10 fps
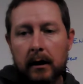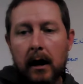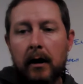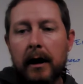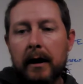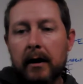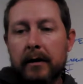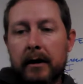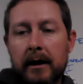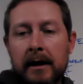All right, are
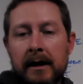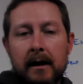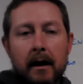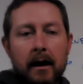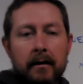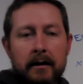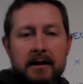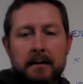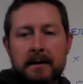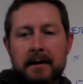there any other
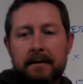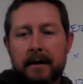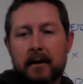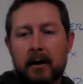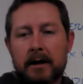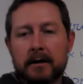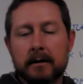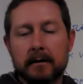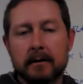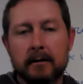specific
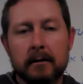questions?